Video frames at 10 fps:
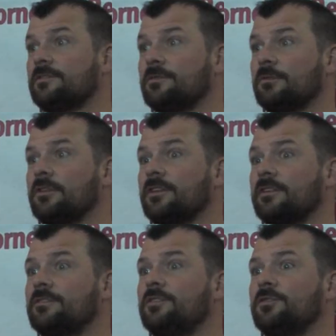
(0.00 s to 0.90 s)
We're
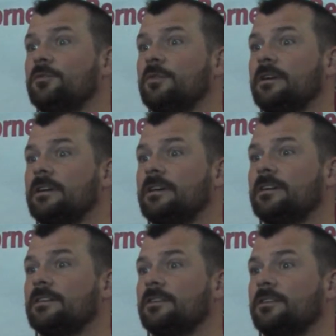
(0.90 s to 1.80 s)
looking
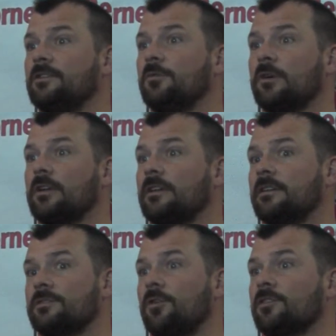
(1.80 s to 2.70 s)
to work
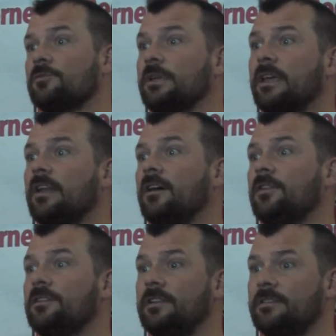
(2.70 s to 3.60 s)
as hard as we can
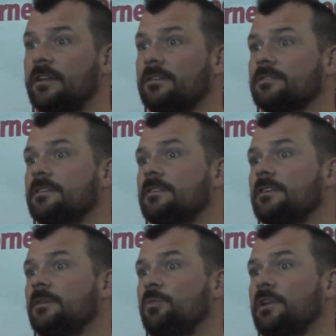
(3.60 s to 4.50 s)
on the details
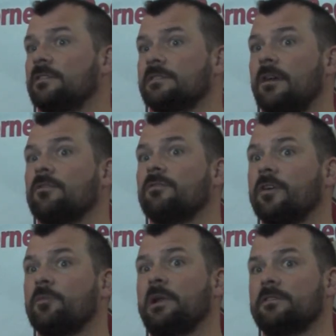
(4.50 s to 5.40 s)
and being a sound
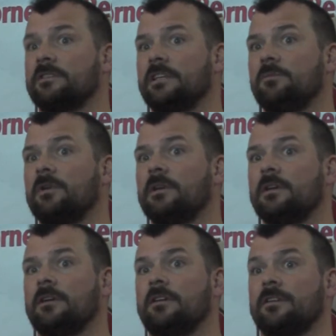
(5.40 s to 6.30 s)
fundamental team
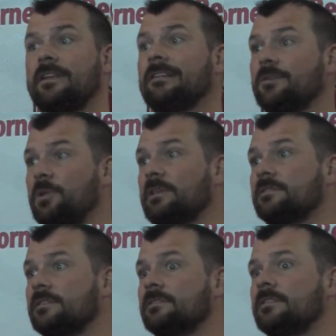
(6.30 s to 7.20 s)
on a daily
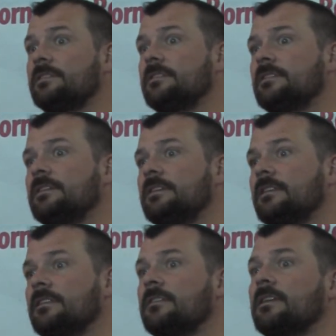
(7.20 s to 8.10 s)
basis,
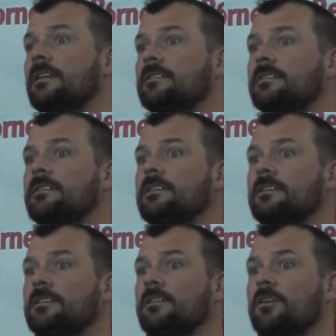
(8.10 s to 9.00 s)
and I think that
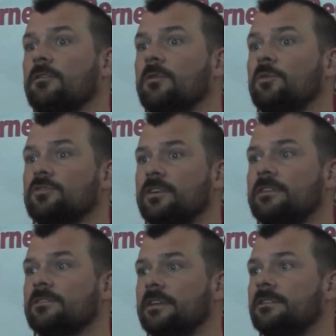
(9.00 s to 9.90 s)
in the long run will
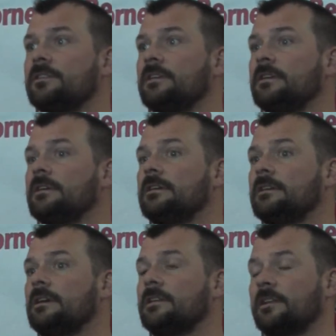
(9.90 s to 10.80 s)
translate
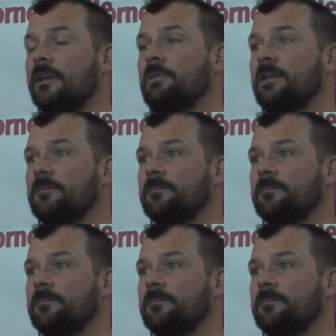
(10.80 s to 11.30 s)
onto game day.